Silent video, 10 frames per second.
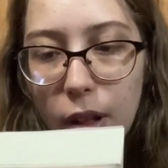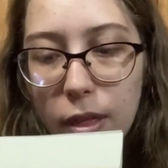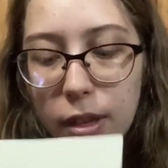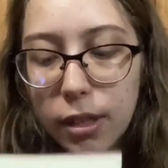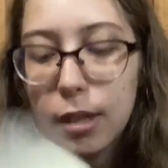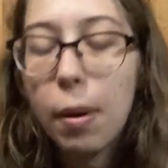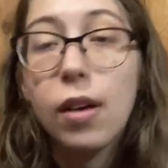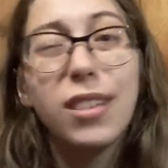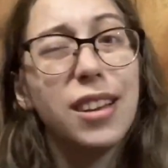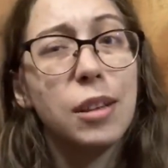This is
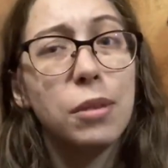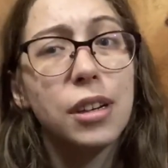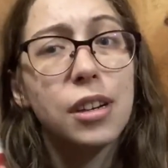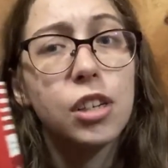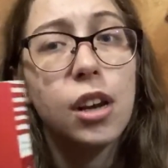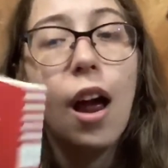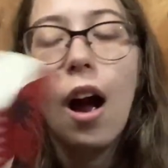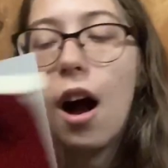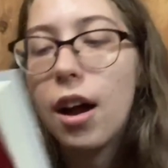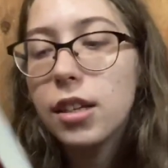apparently a limited edition.
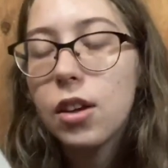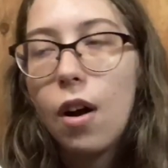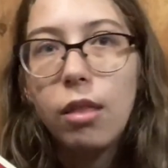I saw